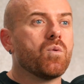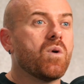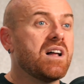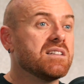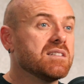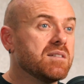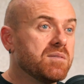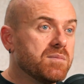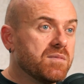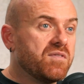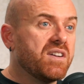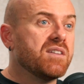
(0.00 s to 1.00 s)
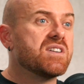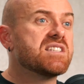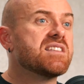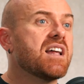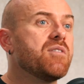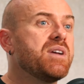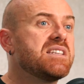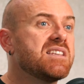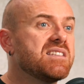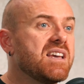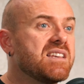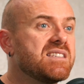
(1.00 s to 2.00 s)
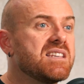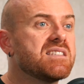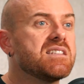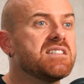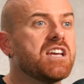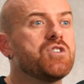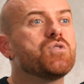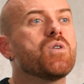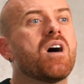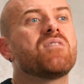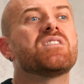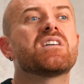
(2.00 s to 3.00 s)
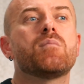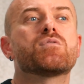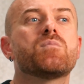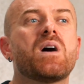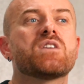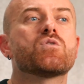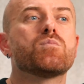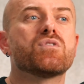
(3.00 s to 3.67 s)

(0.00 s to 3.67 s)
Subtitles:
while versatile rigs exist, they do often compromise on